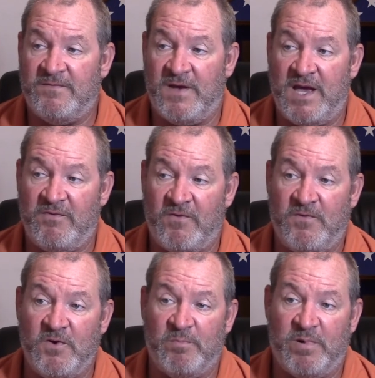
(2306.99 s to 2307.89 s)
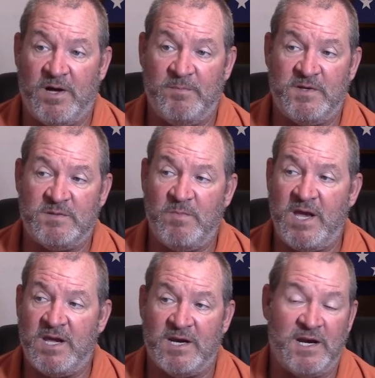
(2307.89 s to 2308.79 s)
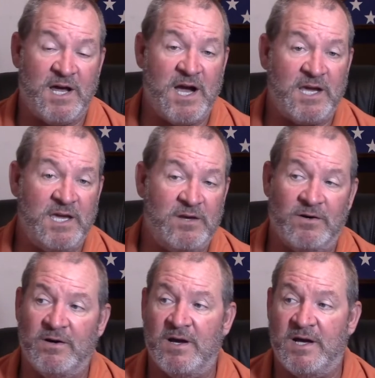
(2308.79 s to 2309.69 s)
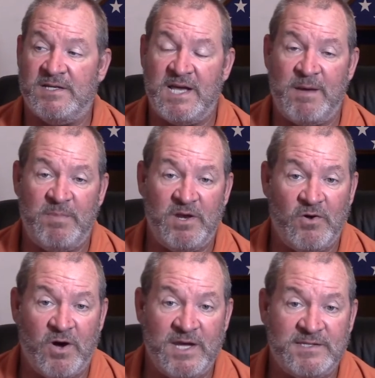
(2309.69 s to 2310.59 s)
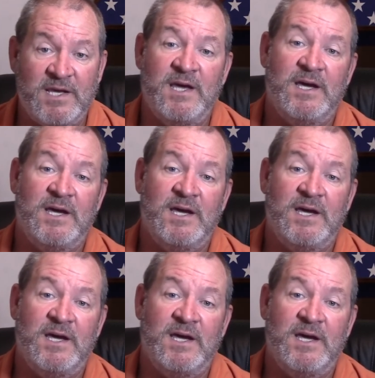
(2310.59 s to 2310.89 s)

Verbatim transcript: if you have a fuel pump that's making a knocking or uh, tapping noise,